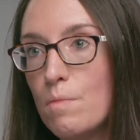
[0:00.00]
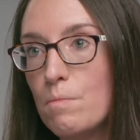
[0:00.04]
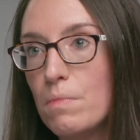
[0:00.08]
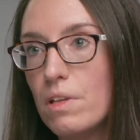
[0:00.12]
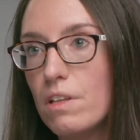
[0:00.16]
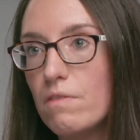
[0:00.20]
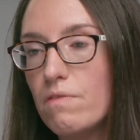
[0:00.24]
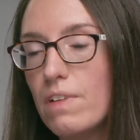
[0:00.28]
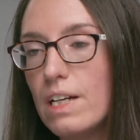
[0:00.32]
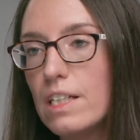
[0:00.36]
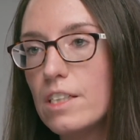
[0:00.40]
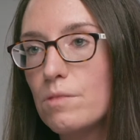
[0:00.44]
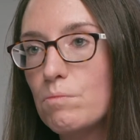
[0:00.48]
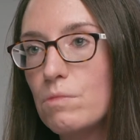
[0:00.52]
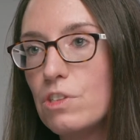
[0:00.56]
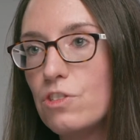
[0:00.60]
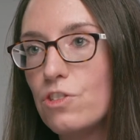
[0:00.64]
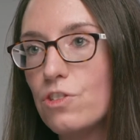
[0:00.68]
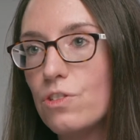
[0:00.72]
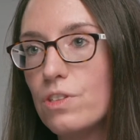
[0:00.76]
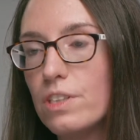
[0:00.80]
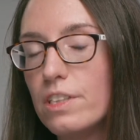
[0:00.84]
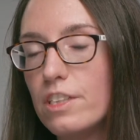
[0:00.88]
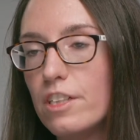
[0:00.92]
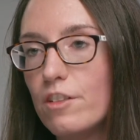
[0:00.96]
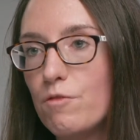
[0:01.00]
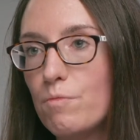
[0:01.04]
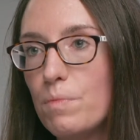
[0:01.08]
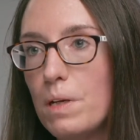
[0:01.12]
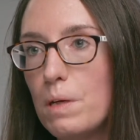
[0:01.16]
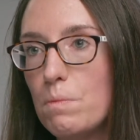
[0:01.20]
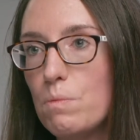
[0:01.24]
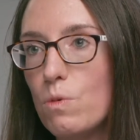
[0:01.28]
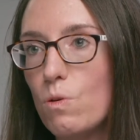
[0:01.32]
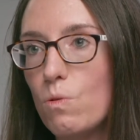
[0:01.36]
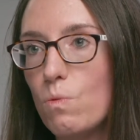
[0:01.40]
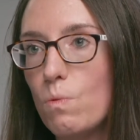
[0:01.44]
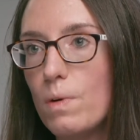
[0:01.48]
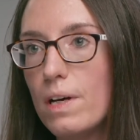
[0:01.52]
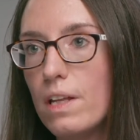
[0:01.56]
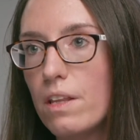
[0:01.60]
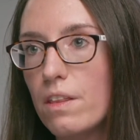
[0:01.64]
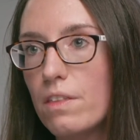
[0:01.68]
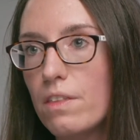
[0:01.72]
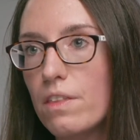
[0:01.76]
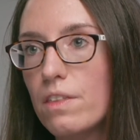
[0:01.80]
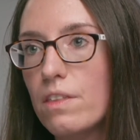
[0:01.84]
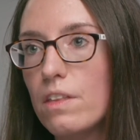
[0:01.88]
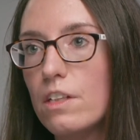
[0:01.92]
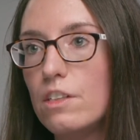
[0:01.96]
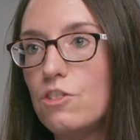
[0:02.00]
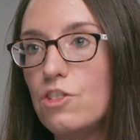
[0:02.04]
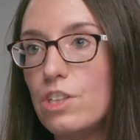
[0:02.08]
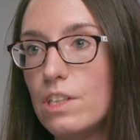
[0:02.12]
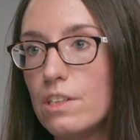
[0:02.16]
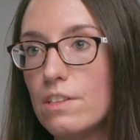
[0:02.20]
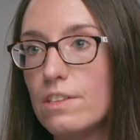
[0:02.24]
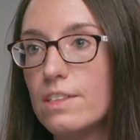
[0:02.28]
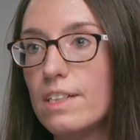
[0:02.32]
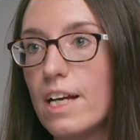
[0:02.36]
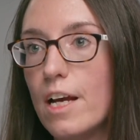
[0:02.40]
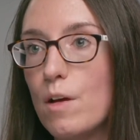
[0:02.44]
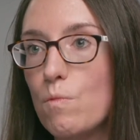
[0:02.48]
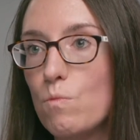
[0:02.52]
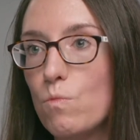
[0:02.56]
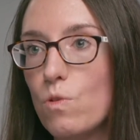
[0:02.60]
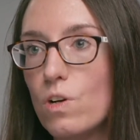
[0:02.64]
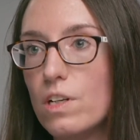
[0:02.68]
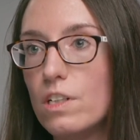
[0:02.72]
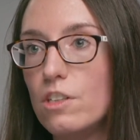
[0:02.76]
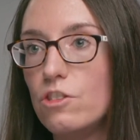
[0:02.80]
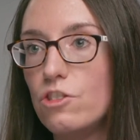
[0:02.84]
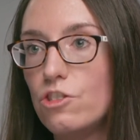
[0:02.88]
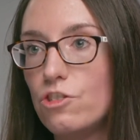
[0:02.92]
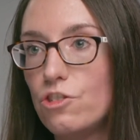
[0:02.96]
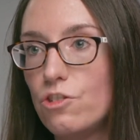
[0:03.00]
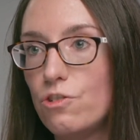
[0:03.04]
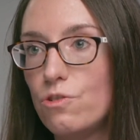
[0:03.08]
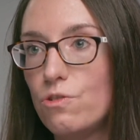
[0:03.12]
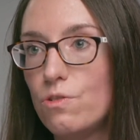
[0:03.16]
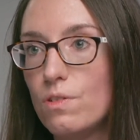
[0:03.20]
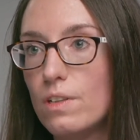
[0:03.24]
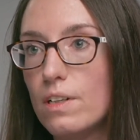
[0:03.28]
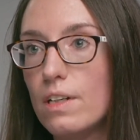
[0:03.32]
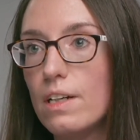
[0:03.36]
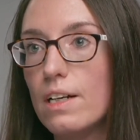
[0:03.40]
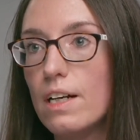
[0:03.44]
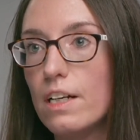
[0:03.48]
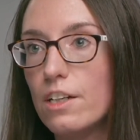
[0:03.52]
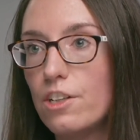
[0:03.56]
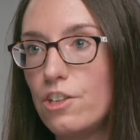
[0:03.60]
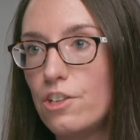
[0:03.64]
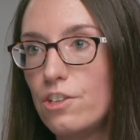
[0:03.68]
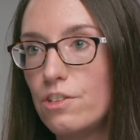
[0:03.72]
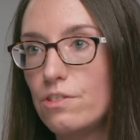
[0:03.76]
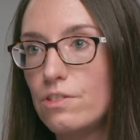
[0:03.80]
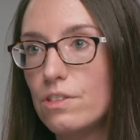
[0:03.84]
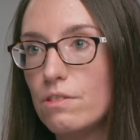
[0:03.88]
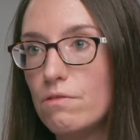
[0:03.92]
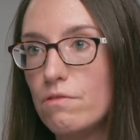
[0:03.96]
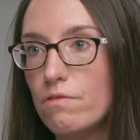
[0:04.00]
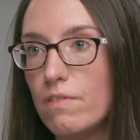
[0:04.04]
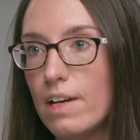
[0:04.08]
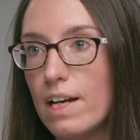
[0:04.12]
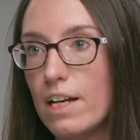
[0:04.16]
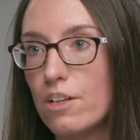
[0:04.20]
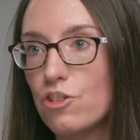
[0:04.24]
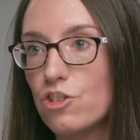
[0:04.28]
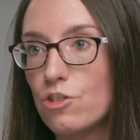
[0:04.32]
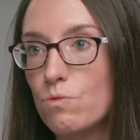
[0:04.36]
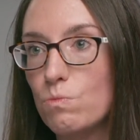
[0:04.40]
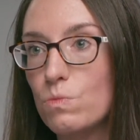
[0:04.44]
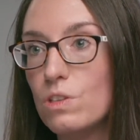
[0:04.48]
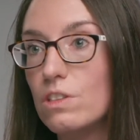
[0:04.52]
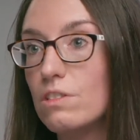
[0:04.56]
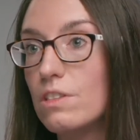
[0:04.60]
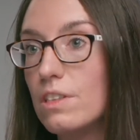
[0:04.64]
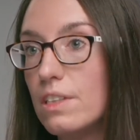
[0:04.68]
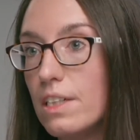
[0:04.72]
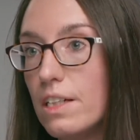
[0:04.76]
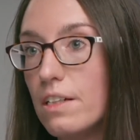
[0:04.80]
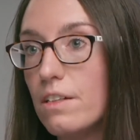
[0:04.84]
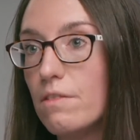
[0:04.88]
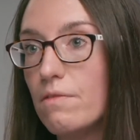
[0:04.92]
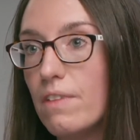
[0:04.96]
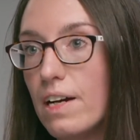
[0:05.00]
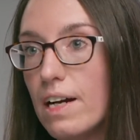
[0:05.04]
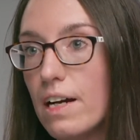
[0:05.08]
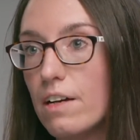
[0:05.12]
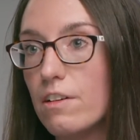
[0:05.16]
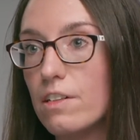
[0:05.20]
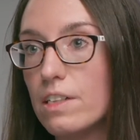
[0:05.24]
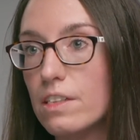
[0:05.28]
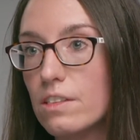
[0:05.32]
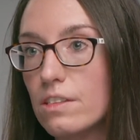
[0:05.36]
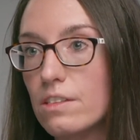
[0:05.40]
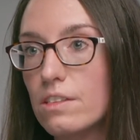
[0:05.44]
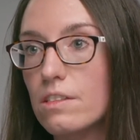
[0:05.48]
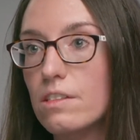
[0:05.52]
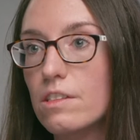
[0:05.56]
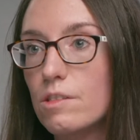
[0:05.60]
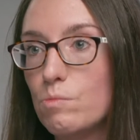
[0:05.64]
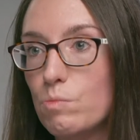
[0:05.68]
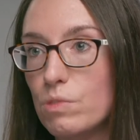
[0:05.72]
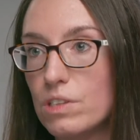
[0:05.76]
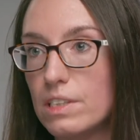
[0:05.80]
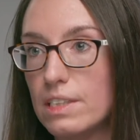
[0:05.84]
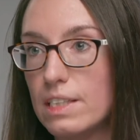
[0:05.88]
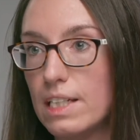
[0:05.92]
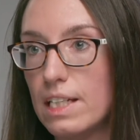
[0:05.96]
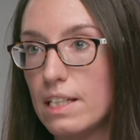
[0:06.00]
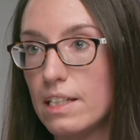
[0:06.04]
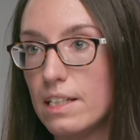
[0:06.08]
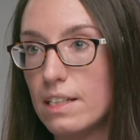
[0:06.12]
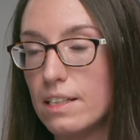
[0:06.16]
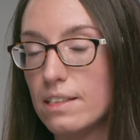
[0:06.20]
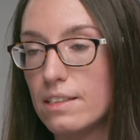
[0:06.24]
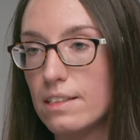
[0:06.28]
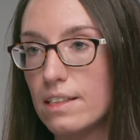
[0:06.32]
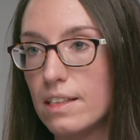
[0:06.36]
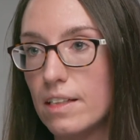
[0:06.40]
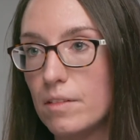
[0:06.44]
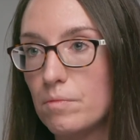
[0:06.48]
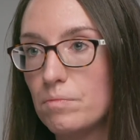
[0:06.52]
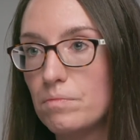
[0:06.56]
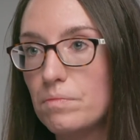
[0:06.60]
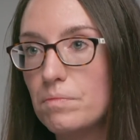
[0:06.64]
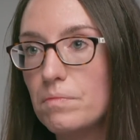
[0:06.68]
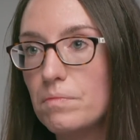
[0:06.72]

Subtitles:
But the vast majority of people with genotype 1 and 2 acute infection will clear the virus spontaneously.